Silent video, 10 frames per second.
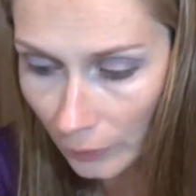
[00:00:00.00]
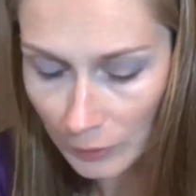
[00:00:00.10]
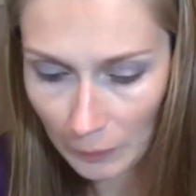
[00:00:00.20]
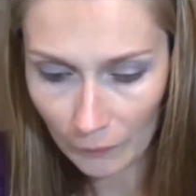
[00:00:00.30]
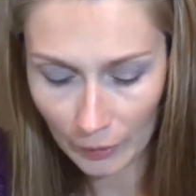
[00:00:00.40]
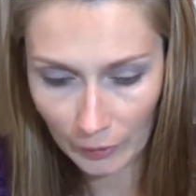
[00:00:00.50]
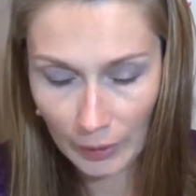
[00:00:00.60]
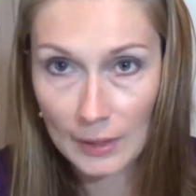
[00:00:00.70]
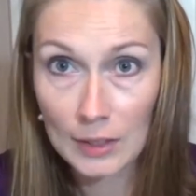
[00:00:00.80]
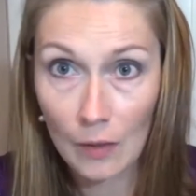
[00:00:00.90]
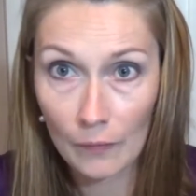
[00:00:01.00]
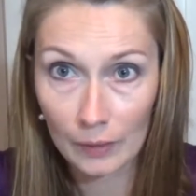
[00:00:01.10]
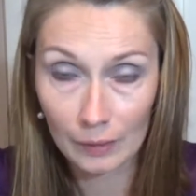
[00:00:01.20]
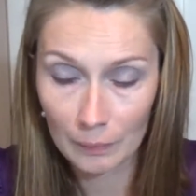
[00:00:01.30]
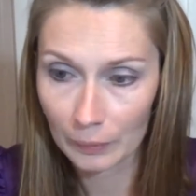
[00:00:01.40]
Use my finger, kind of soften
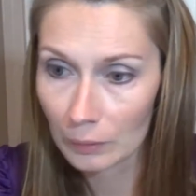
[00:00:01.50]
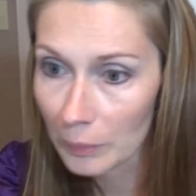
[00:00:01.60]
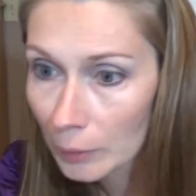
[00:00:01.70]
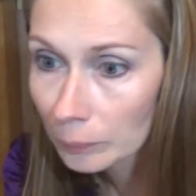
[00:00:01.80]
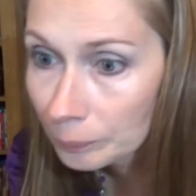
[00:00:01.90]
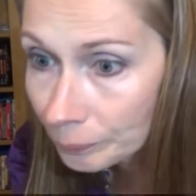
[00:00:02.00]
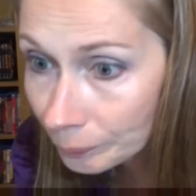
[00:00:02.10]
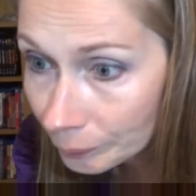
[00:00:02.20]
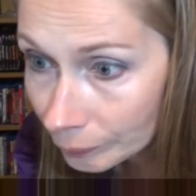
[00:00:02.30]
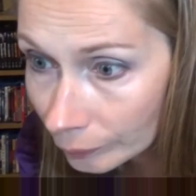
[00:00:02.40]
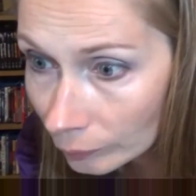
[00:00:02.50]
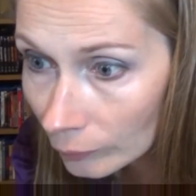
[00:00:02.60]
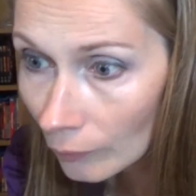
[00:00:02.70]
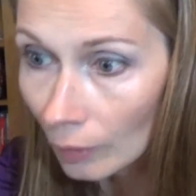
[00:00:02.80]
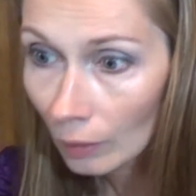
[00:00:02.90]
it up a little bit.
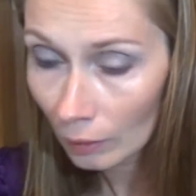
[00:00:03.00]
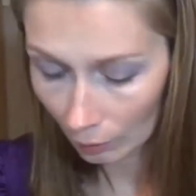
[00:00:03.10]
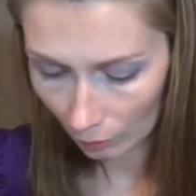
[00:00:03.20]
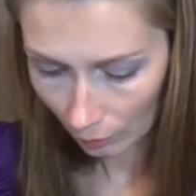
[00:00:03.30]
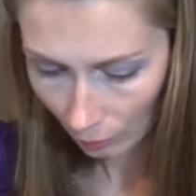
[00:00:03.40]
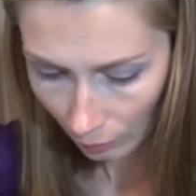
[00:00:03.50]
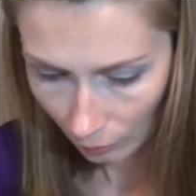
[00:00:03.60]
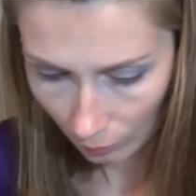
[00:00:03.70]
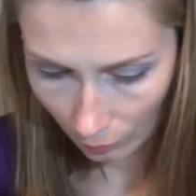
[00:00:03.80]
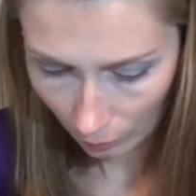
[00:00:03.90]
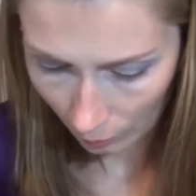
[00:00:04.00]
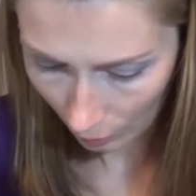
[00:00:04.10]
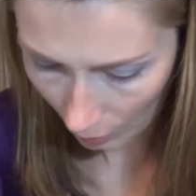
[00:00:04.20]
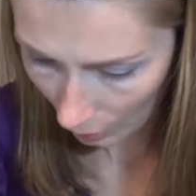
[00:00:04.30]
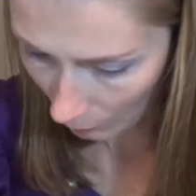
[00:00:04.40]
I
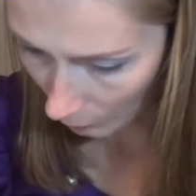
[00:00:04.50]
think I'm